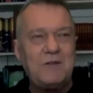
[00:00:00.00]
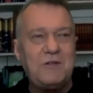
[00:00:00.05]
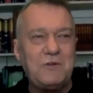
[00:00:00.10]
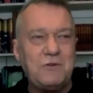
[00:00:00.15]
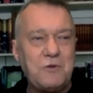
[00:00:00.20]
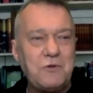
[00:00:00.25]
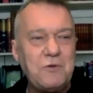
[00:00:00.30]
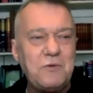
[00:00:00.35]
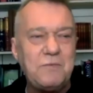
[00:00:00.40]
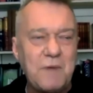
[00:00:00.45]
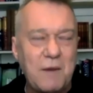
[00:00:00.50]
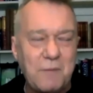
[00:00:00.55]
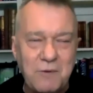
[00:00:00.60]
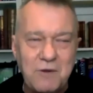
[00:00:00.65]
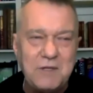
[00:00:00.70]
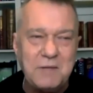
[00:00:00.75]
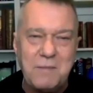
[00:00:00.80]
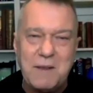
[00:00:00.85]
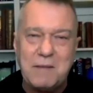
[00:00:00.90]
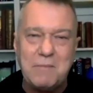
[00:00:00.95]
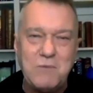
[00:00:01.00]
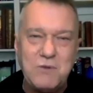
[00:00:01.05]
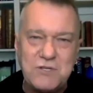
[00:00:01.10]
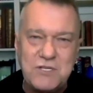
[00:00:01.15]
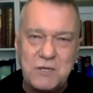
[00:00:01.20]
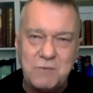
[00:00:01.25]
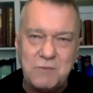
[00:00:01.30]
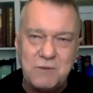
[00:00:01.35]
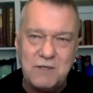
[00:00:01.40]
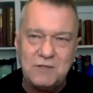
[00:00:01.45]
to make
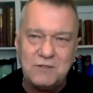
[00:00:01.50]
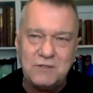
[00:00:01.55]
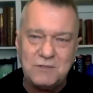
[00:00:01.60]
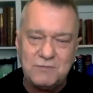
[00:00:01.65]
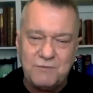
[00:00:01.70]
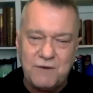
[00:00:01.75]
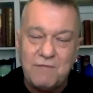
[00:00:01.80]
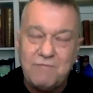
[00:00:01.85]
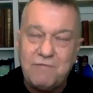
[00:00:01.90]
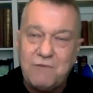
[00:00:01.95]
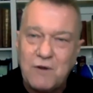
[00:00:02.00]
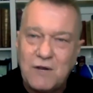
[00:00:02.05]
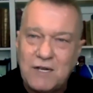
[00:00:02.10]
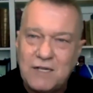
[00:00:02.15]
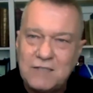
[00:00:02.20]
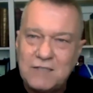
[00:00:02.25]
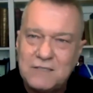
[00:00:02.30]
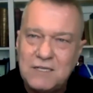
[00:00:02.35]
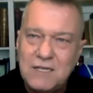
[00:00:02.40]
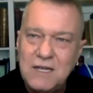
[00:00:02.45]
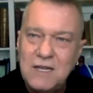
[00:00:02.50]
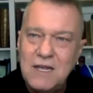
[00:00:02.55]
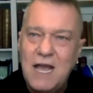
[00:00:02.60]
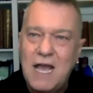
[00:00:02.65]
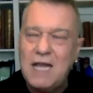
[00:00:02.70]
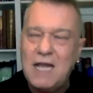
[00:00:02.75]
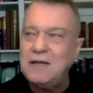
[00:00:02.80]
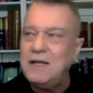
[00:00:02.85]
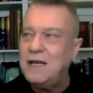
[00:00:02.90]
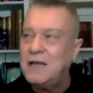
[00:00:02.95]
music with her just for us.
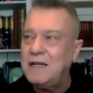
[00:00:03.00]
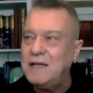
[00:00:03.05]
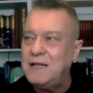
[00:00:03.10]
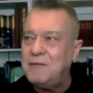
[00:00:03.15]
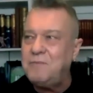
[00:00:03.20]
And then